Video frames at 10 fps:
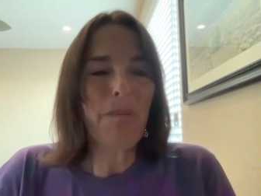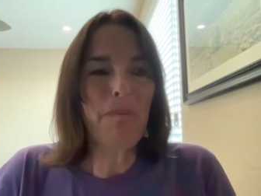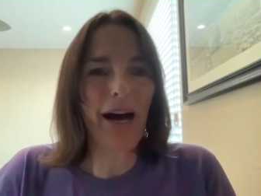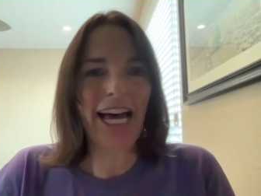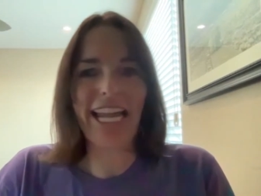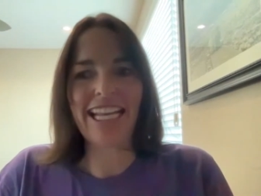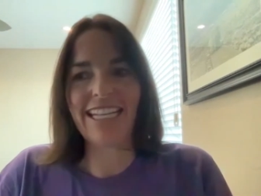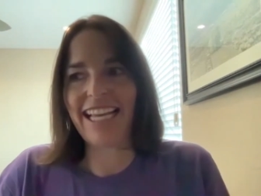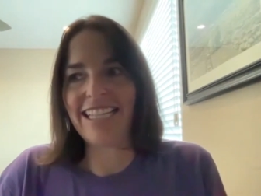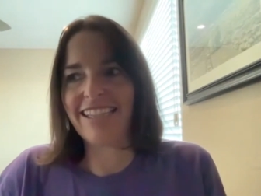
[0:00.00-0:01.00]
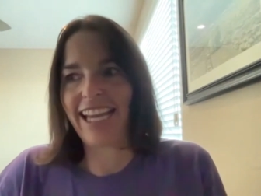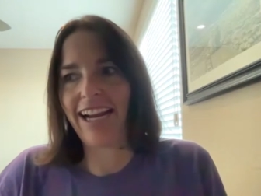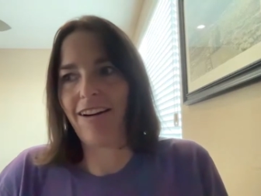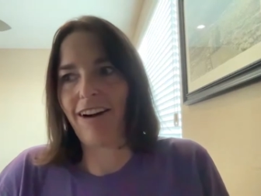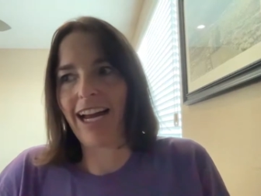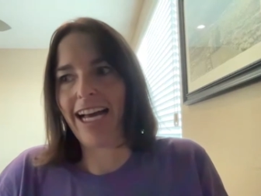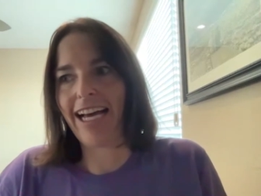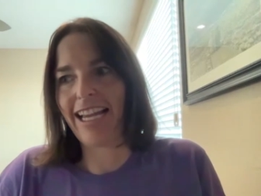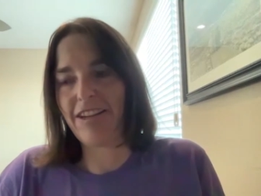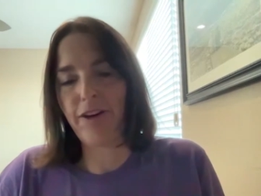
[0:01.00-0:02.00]
but is, is there?
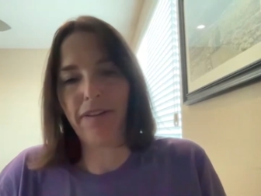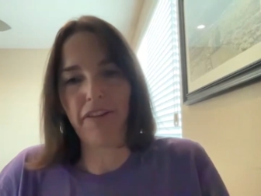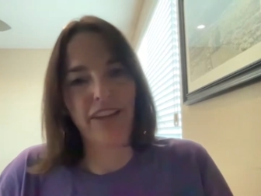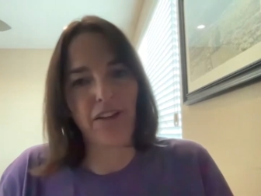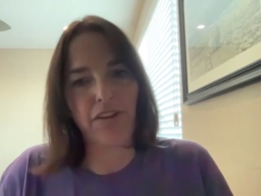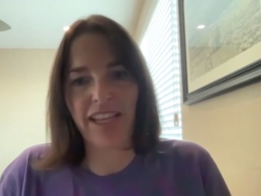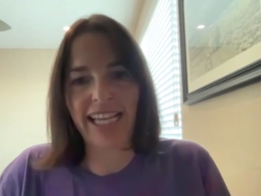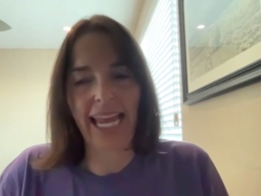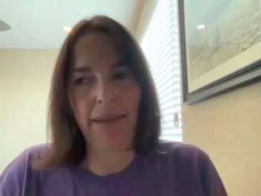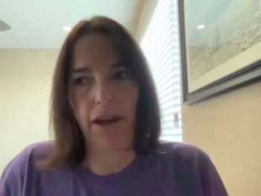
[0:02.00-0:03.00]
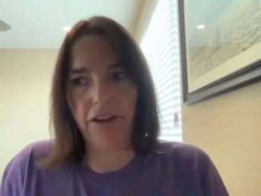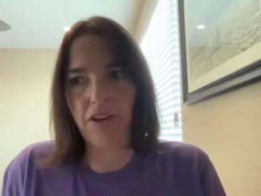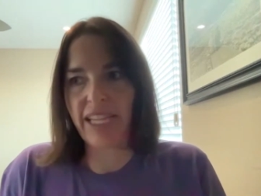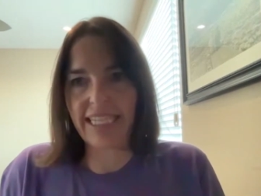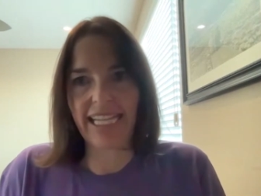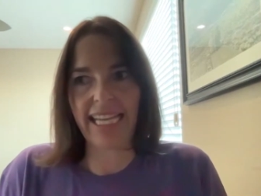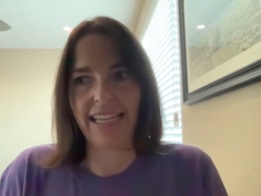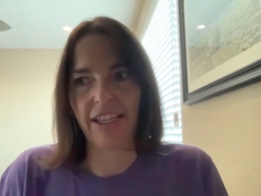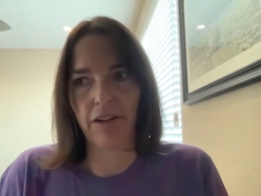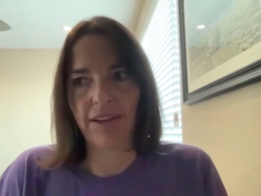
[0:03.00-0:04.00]
Uh, do you have a feel for the game? Uh, do you think that
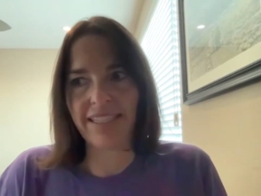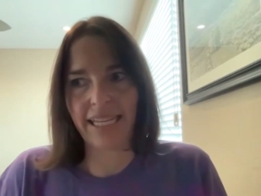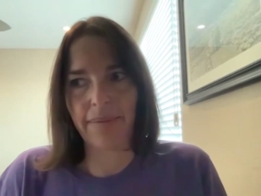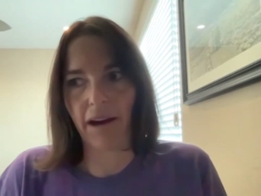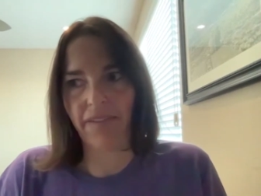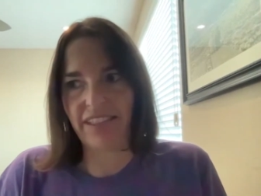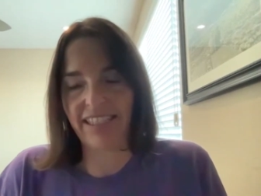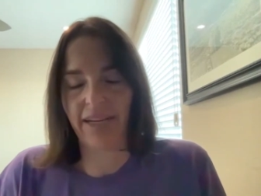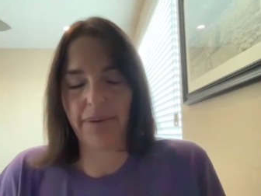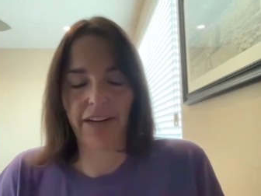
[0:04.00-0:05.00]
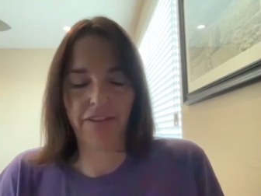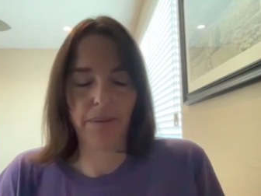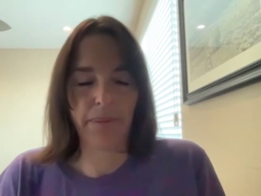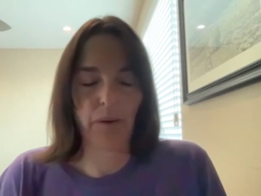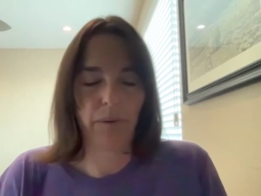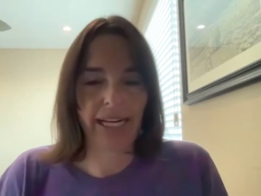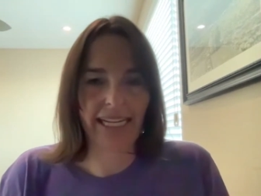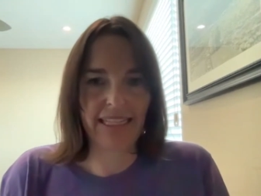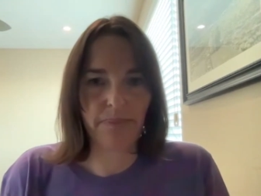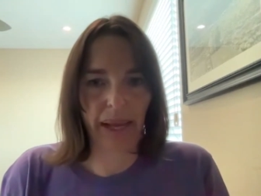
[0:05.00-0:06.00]
you know this team, obviously coming off the big win
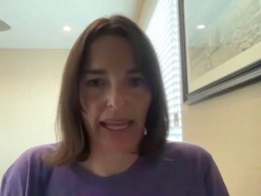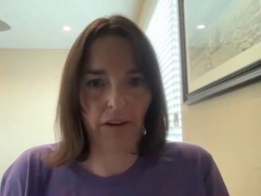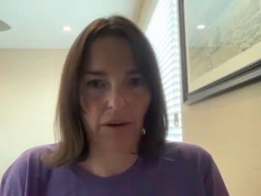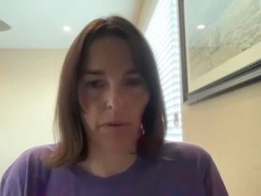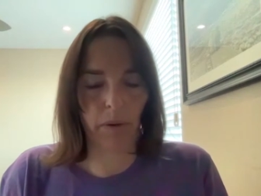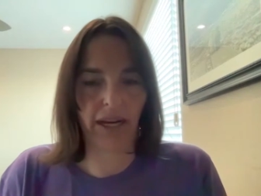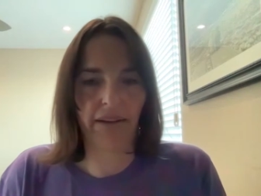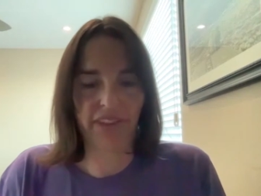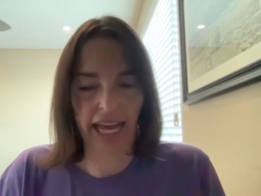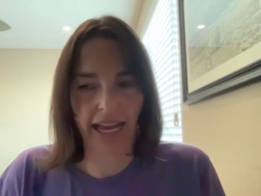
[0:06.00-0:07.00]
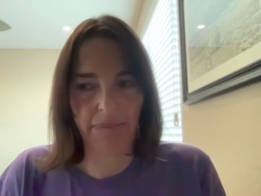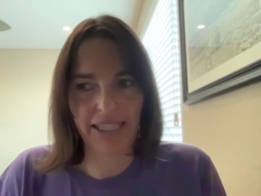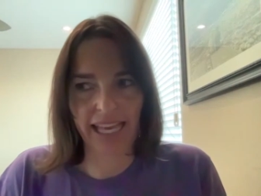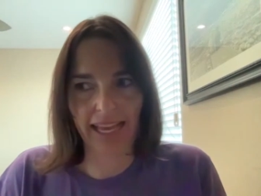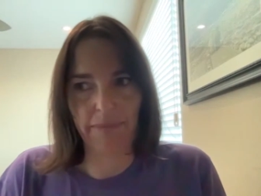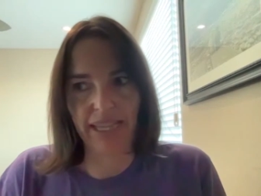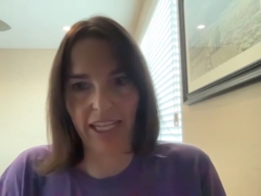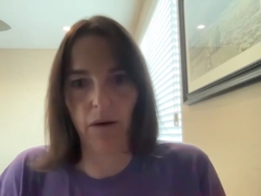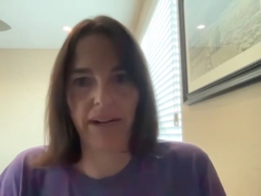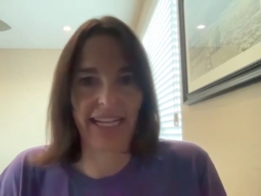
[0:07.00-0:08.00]
against Baylor and pulling off that upset, but then
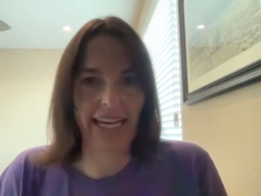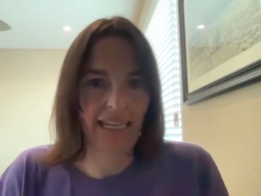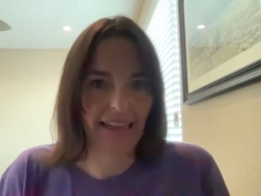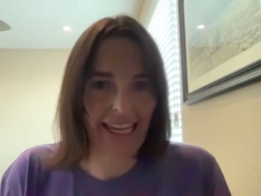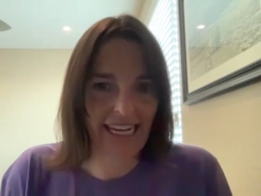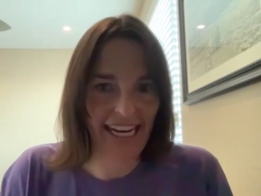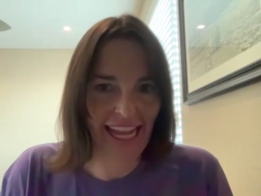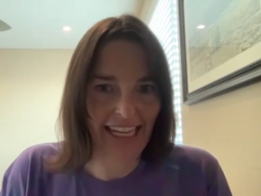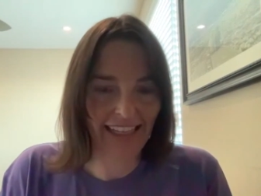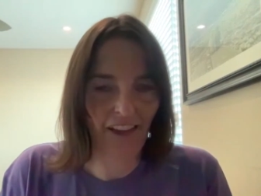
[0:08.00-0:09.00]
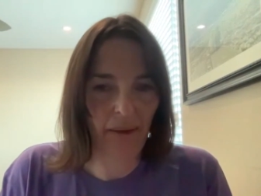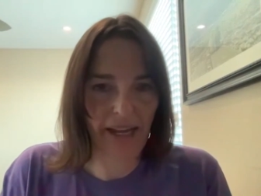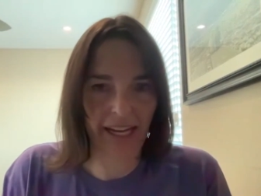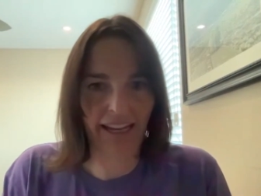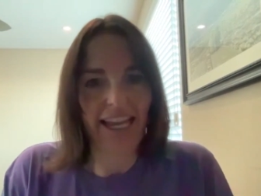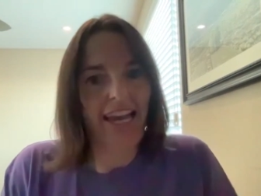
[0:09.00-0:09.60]
going and kind of laying an egg in Lubbock,